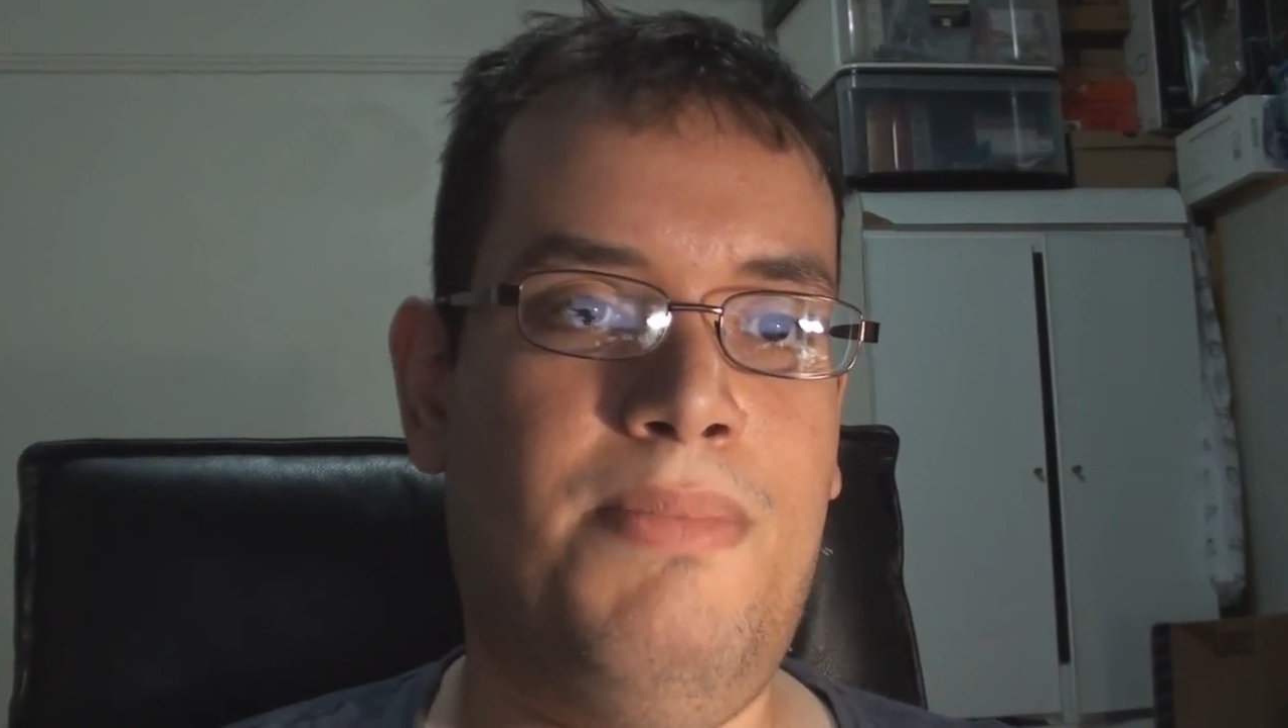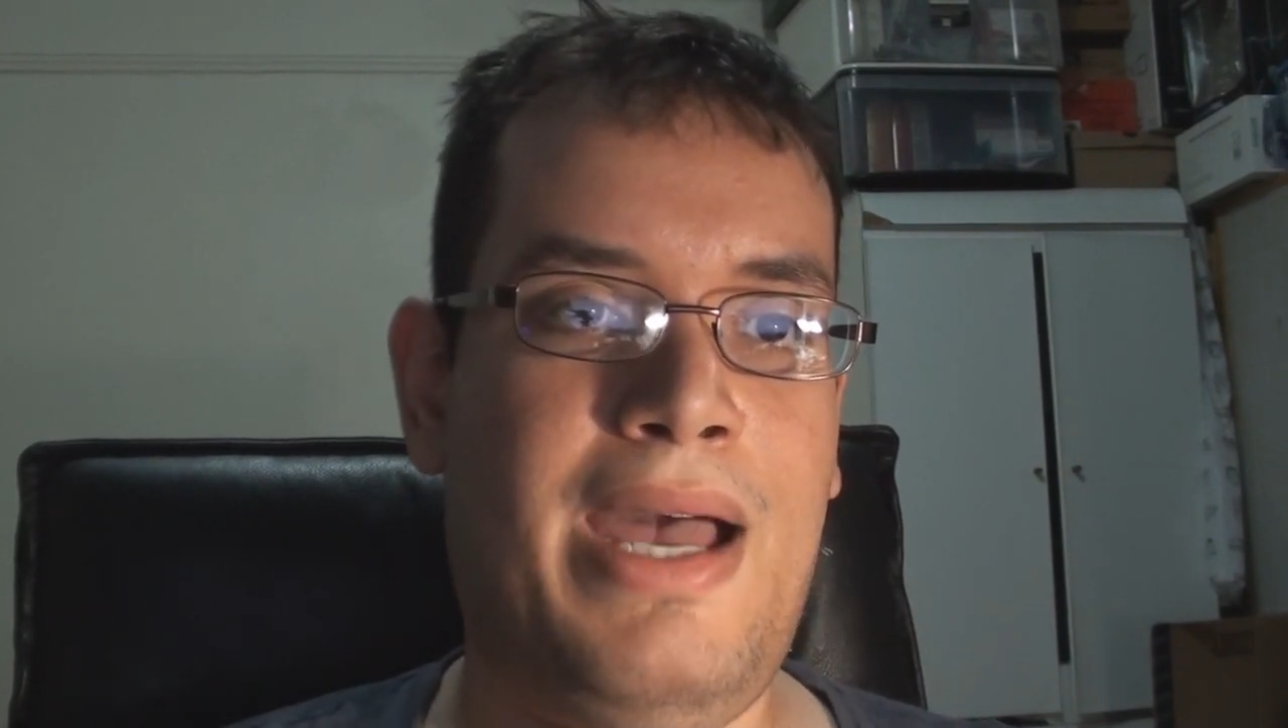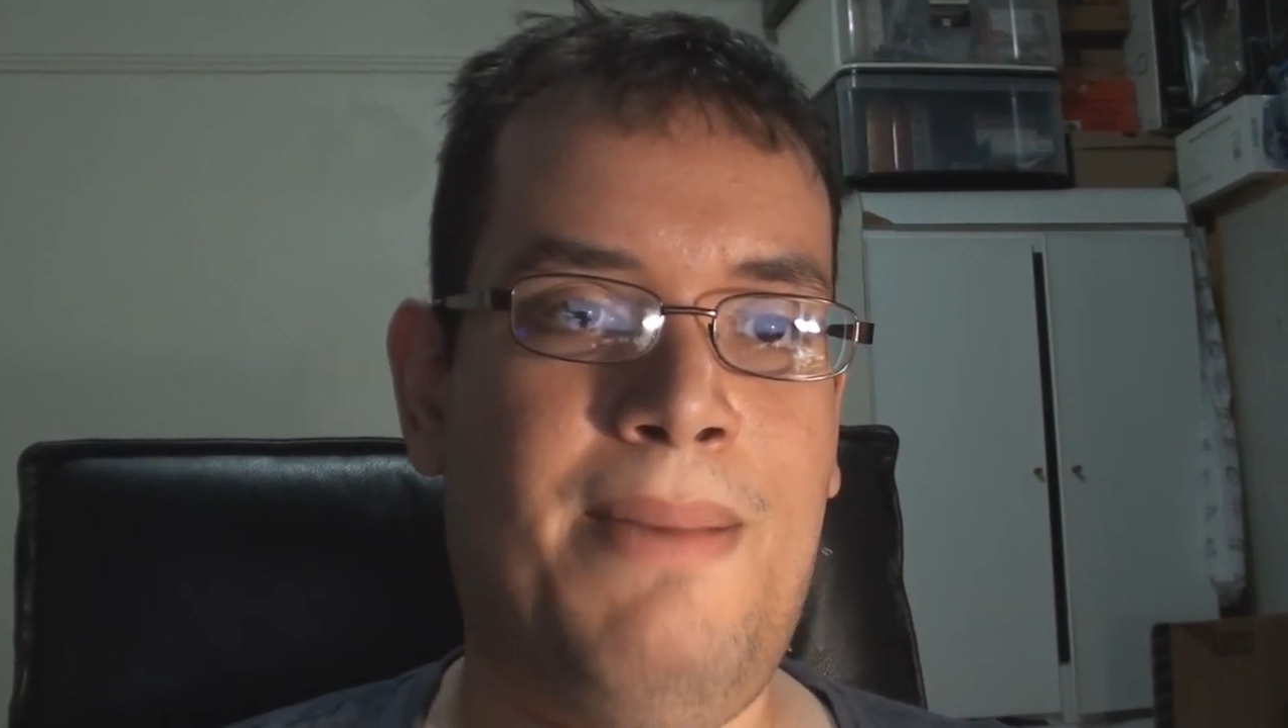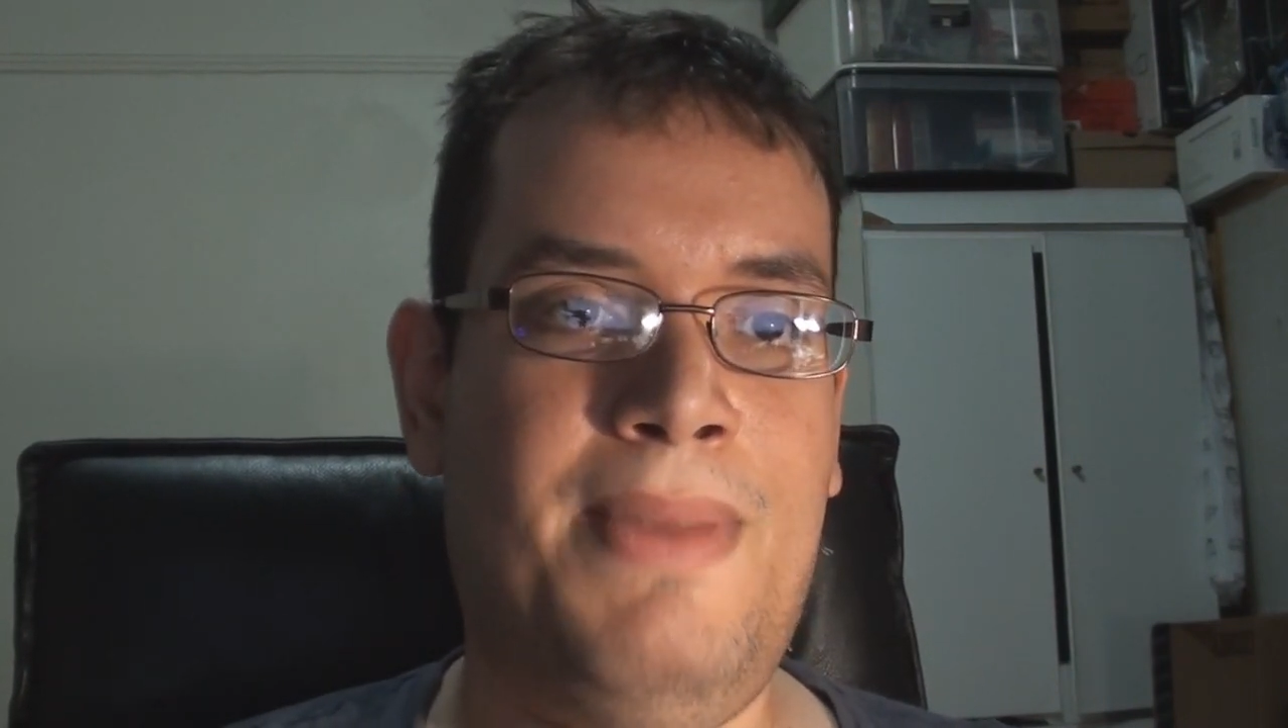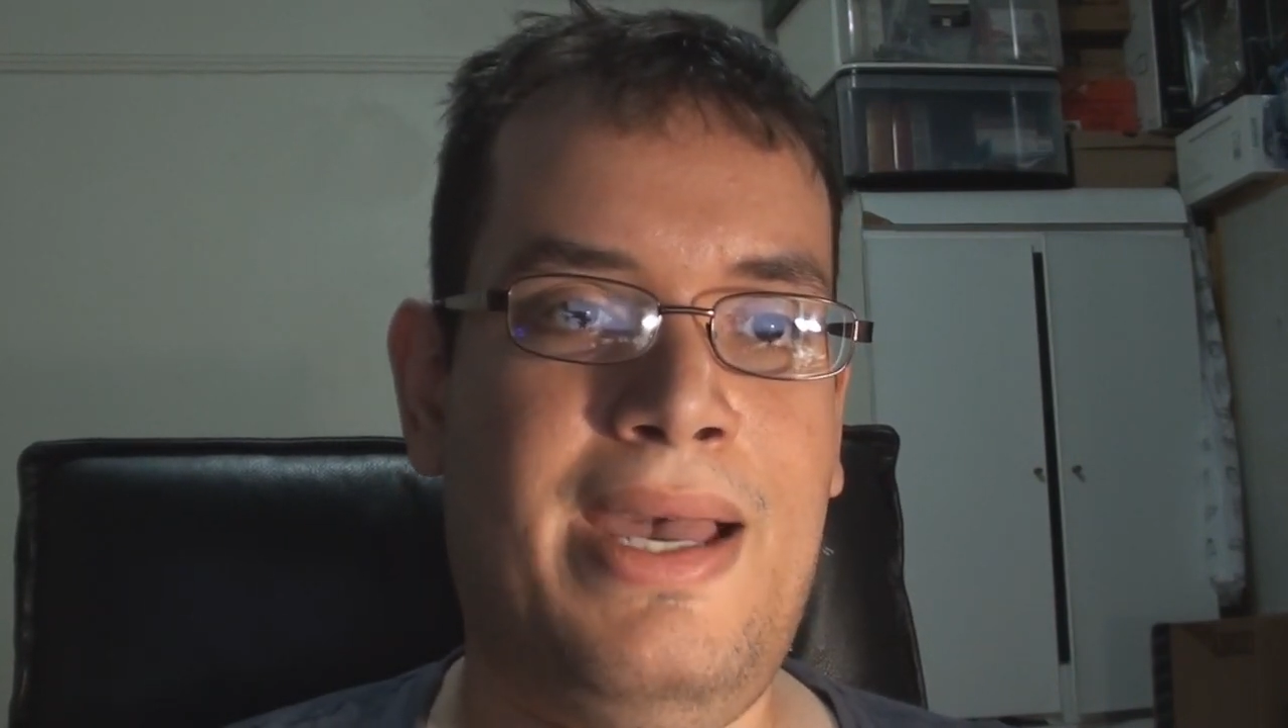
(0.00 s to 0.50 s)

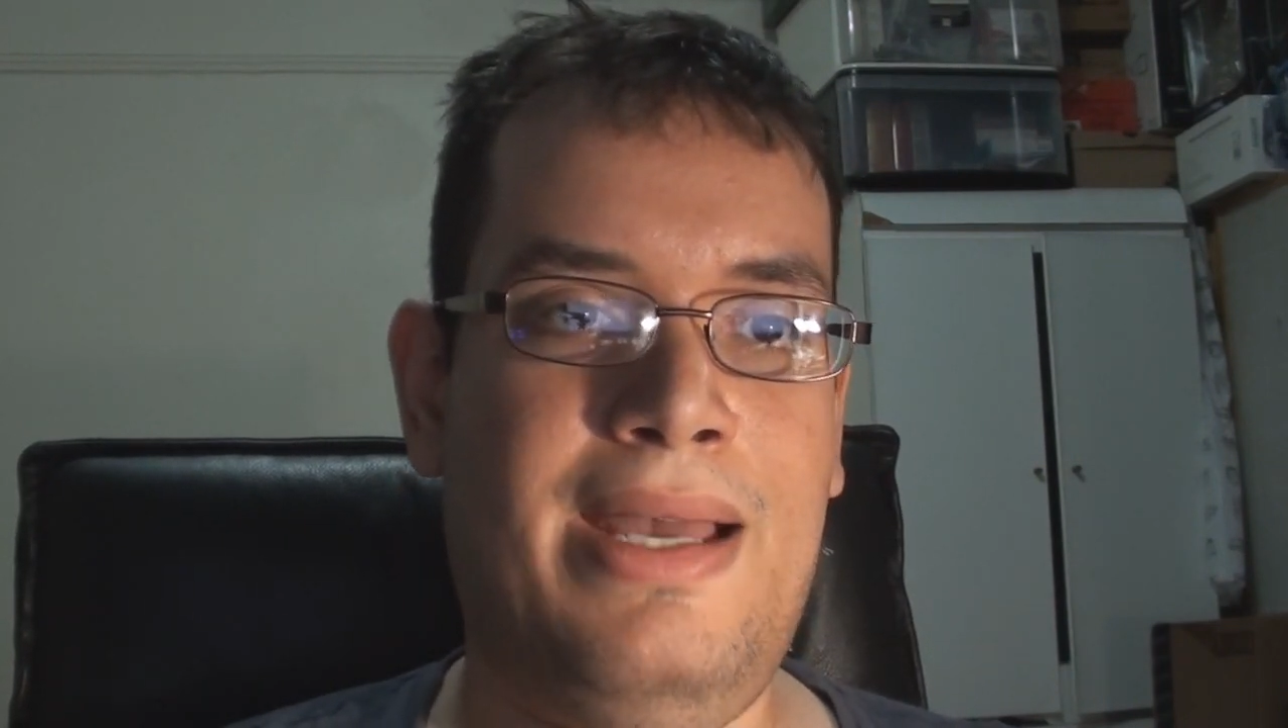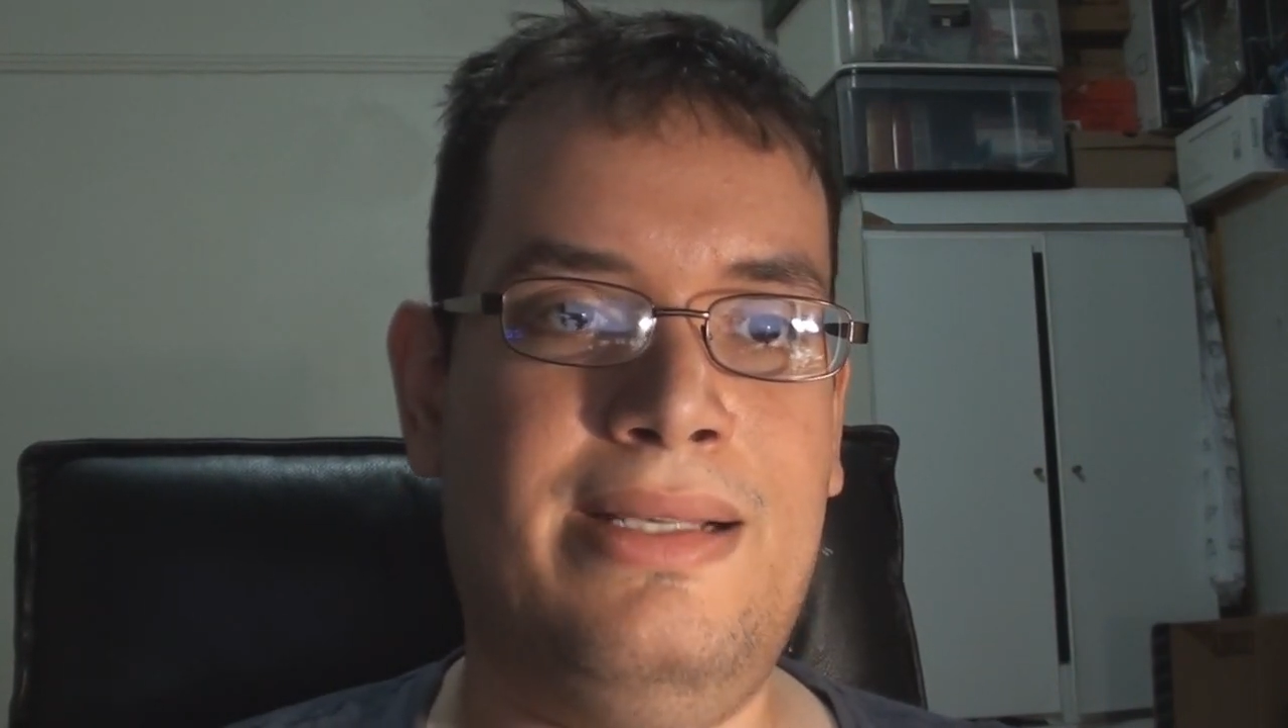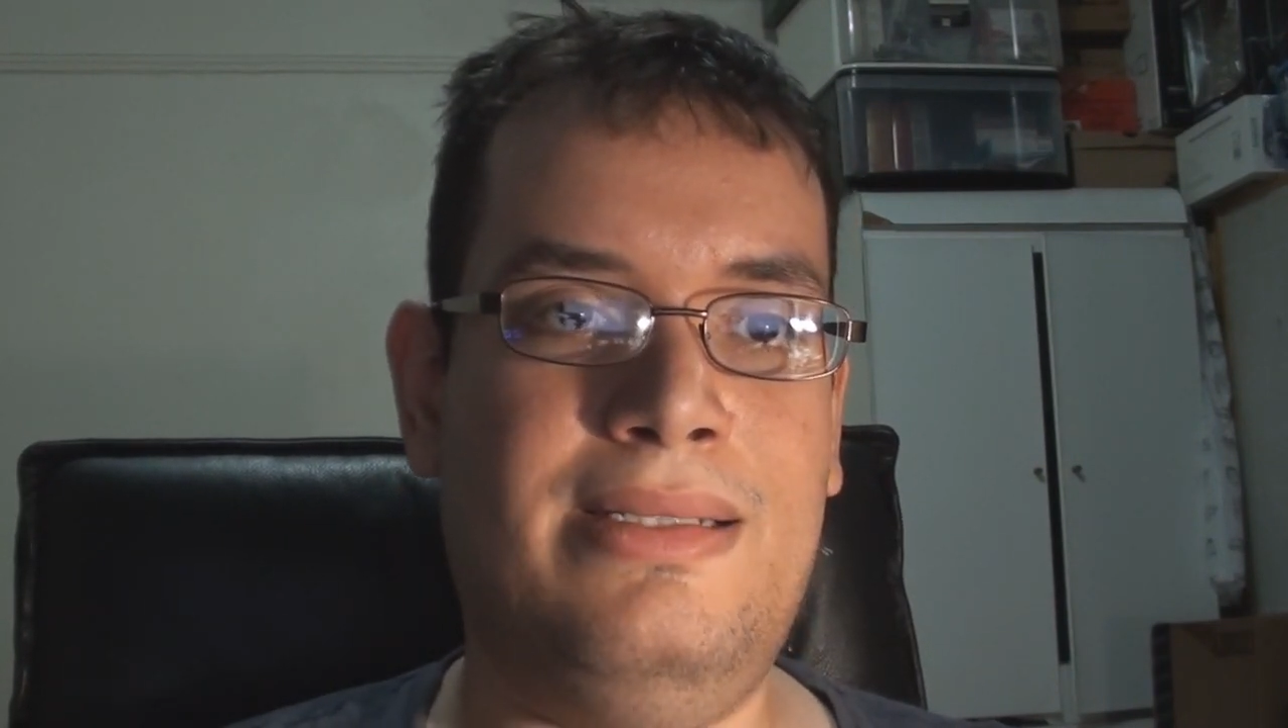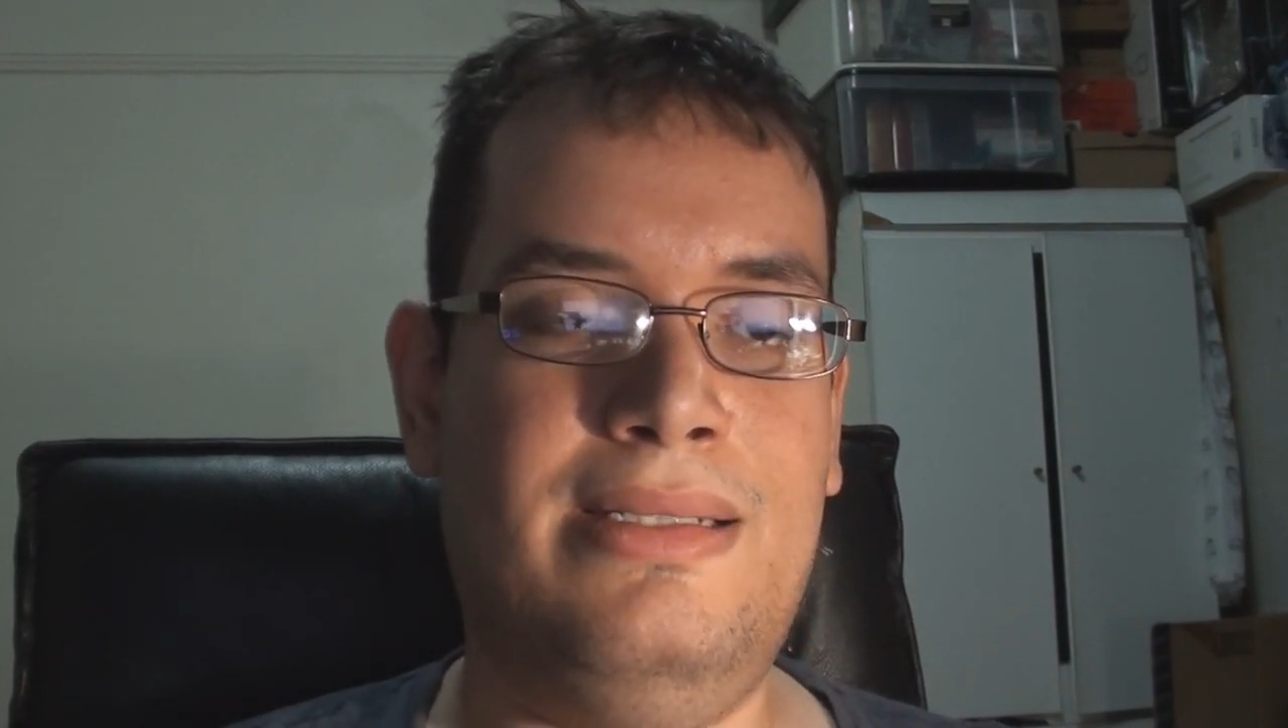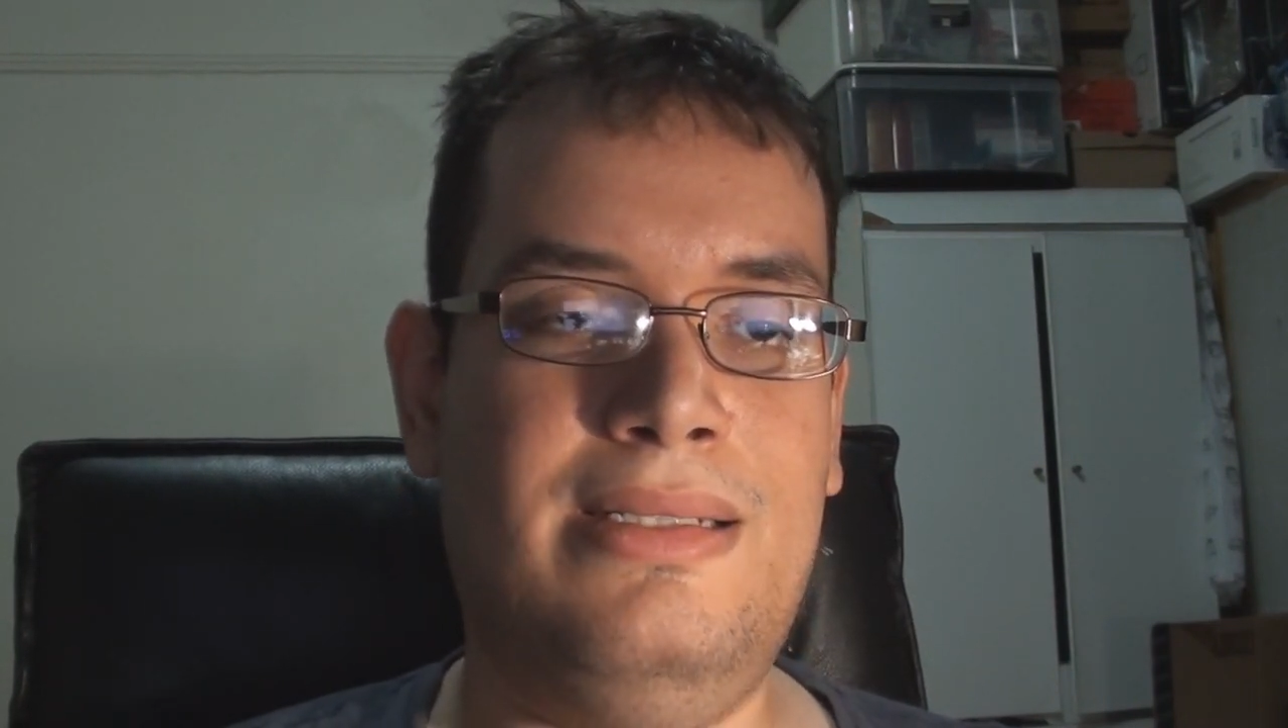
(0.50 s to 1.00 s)

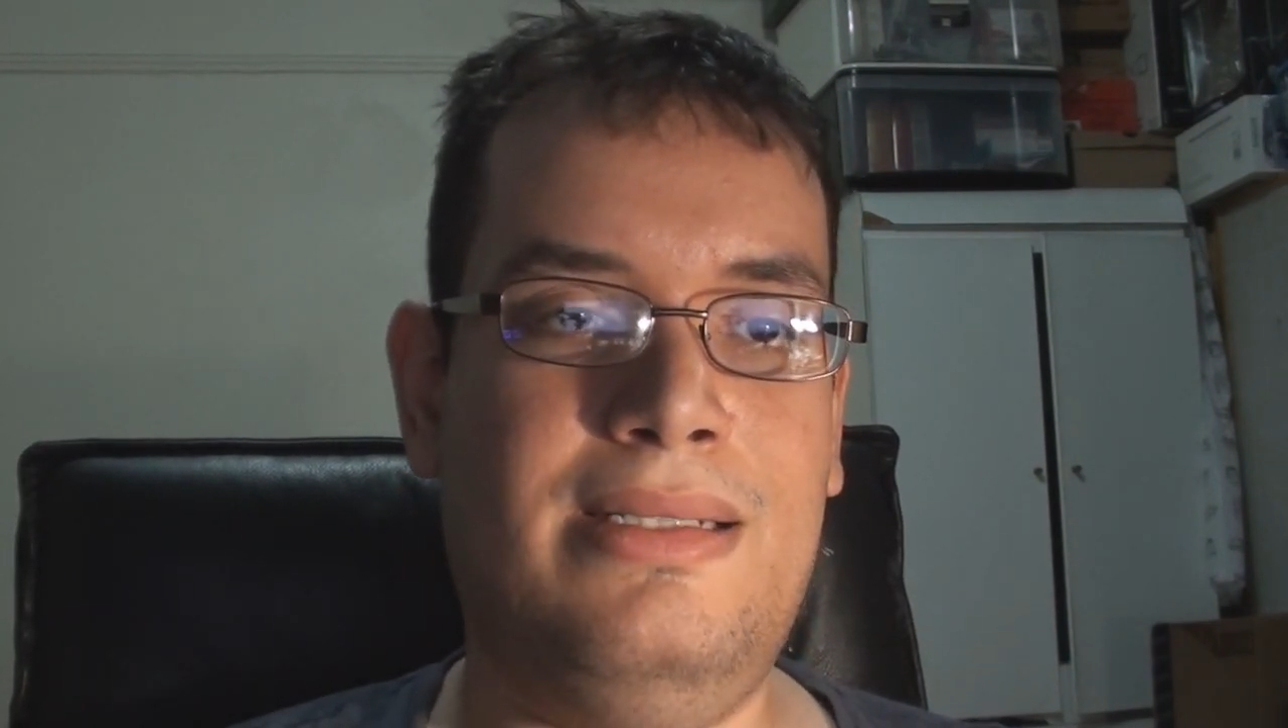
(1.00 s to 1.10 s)
Batman